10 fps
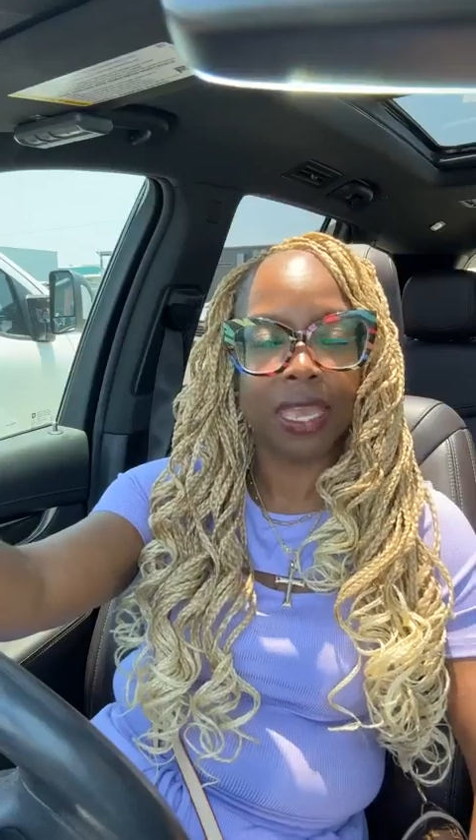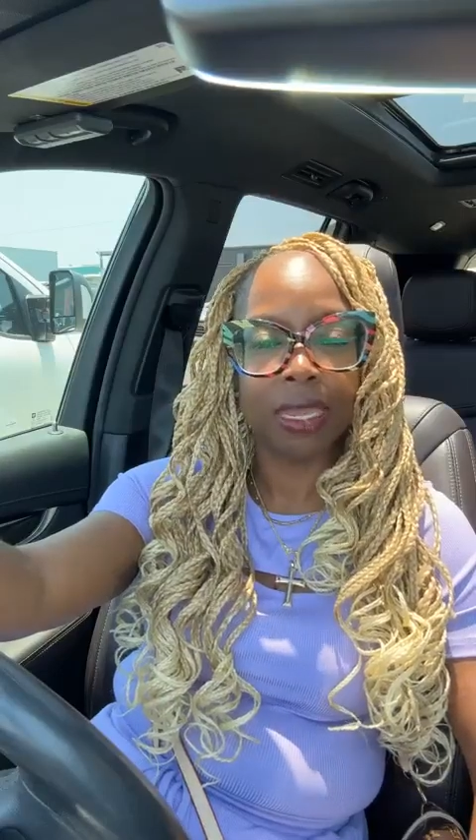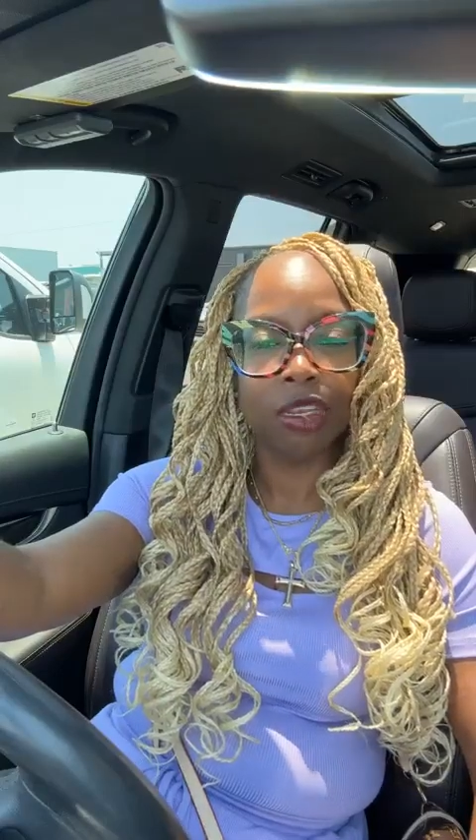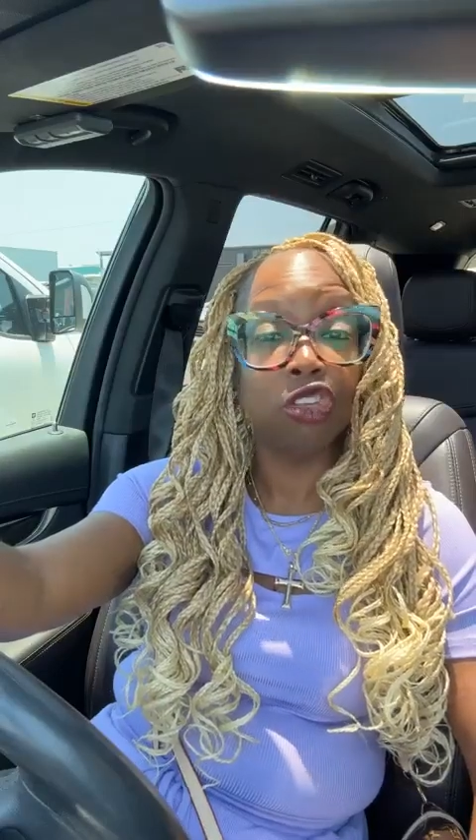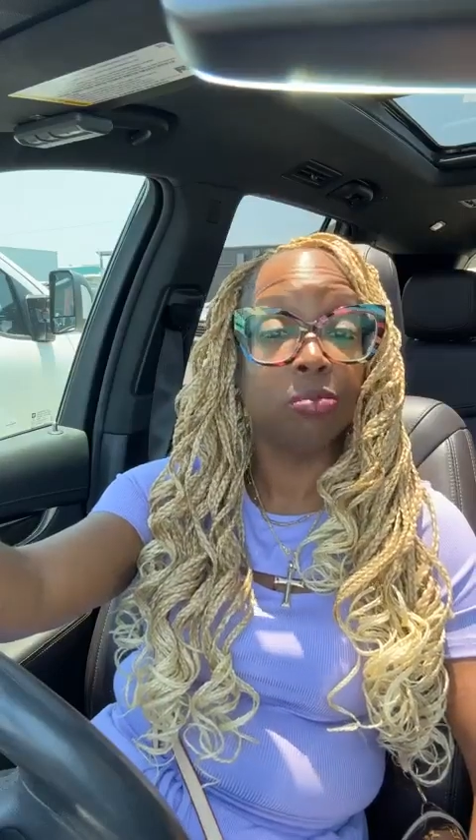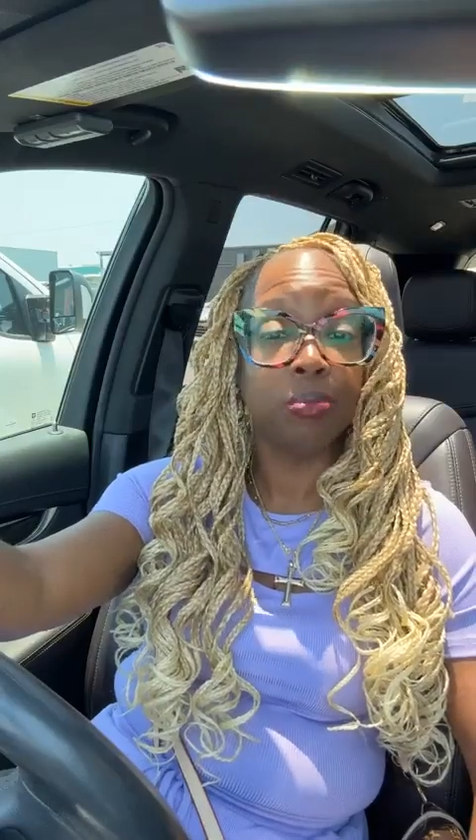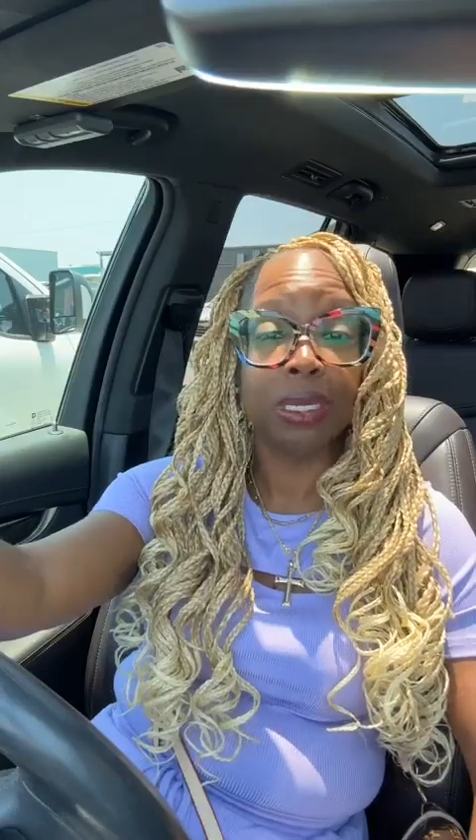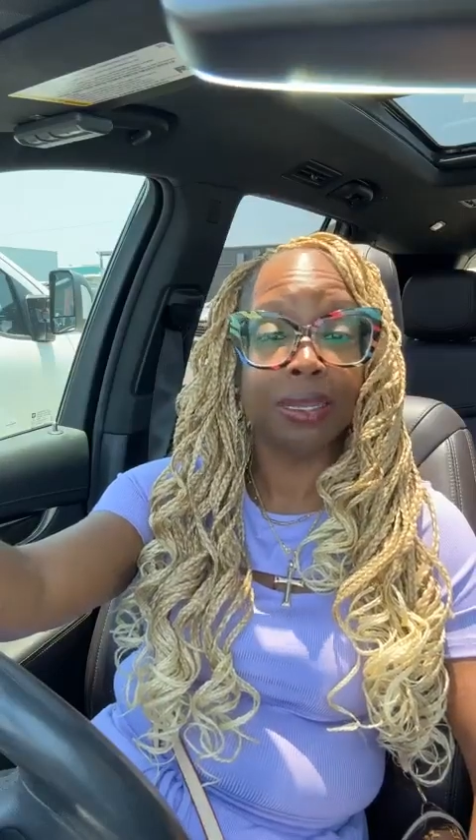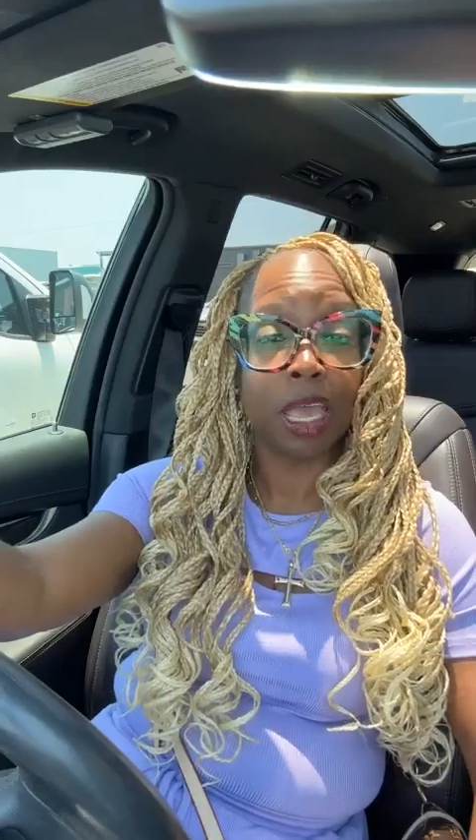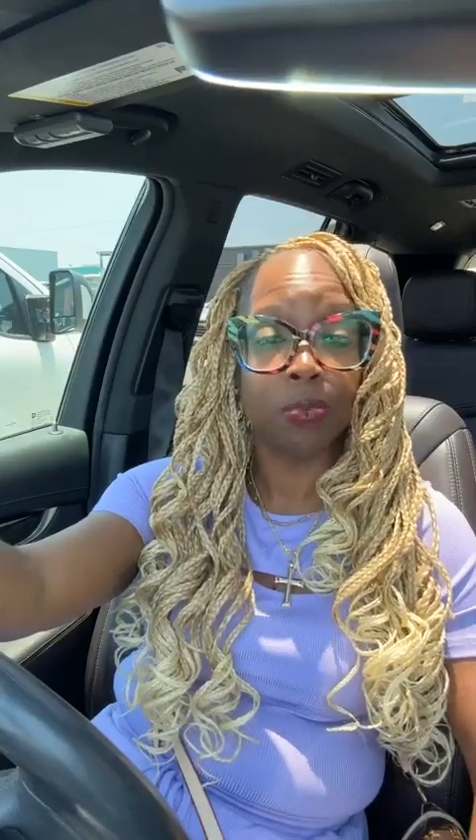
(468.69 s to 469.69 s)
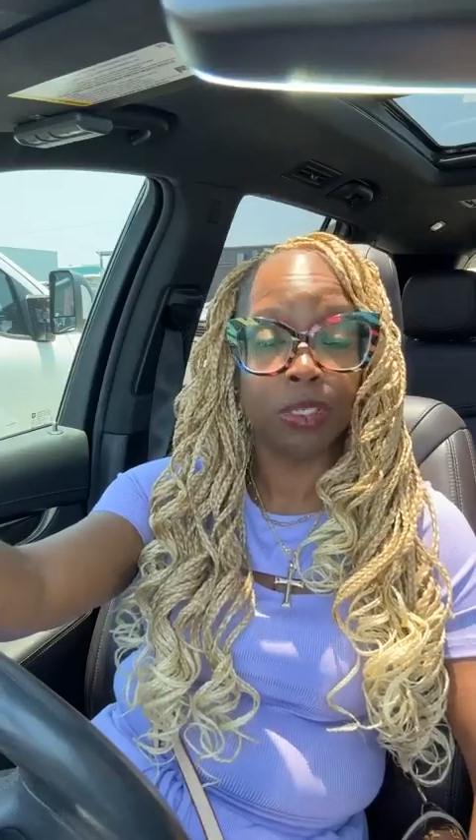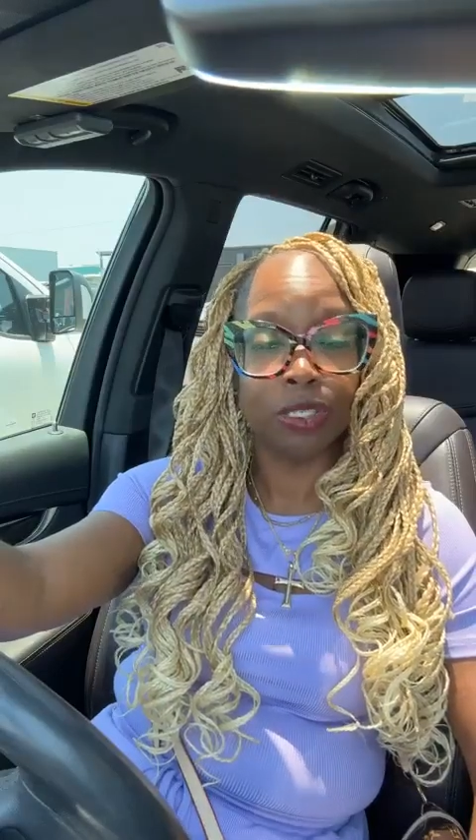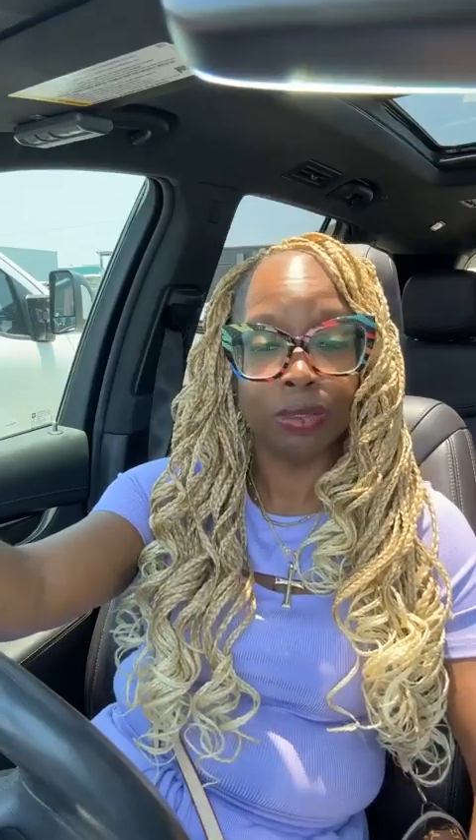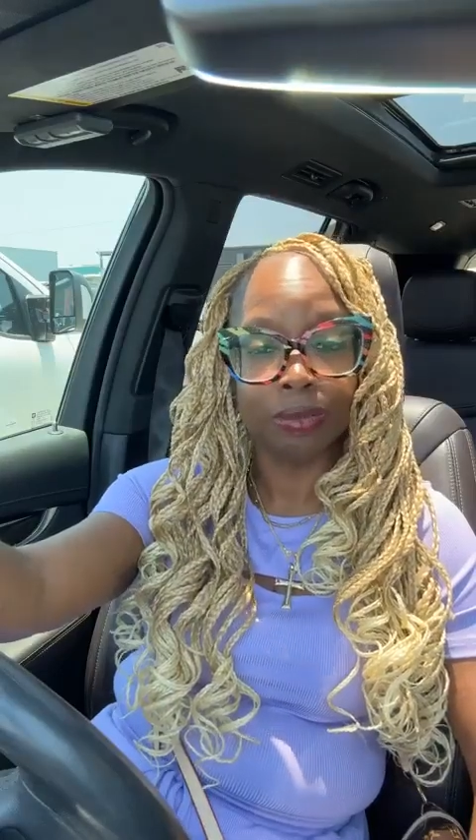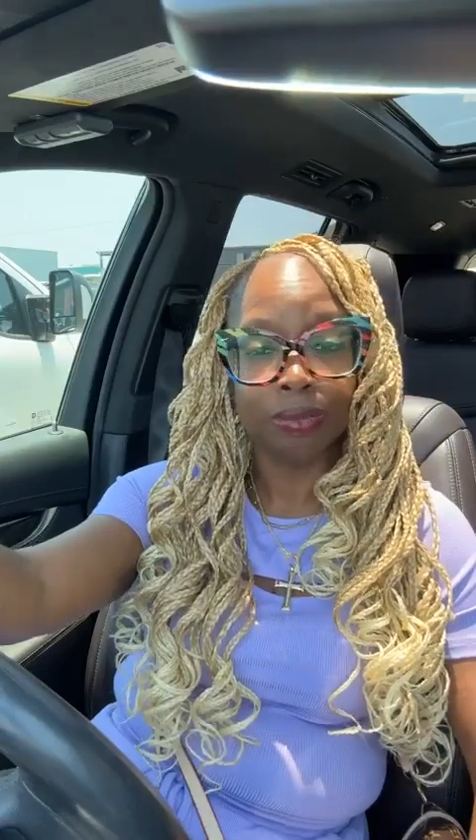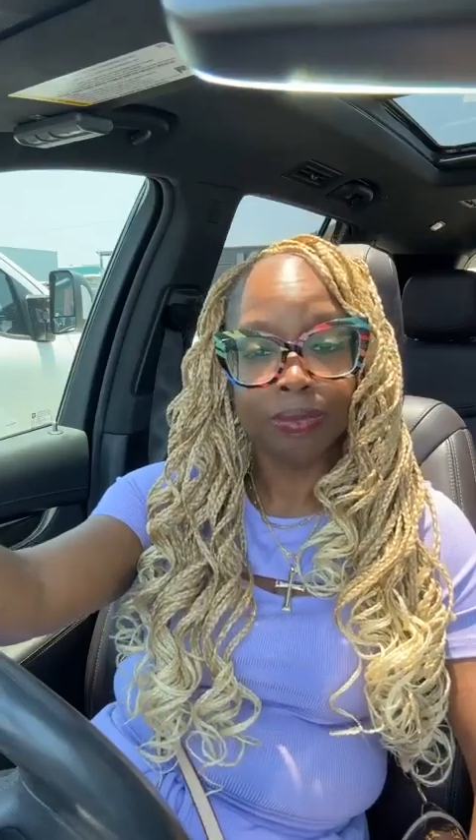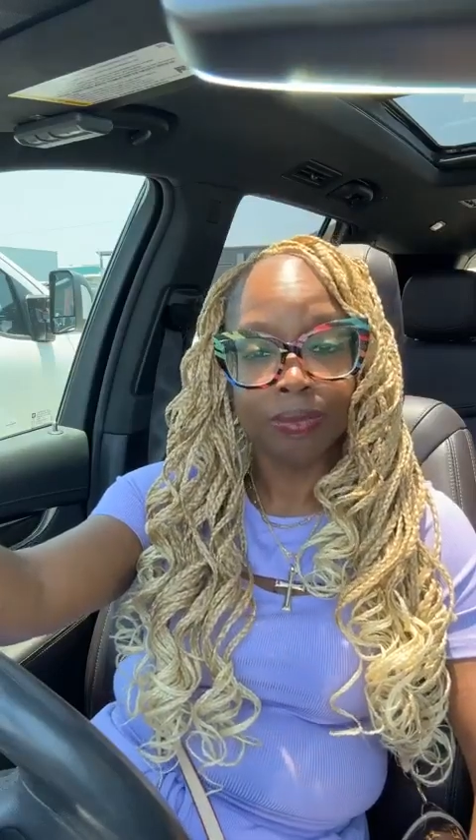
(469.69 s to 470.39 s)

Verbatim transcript: that and you'll be unhappy too.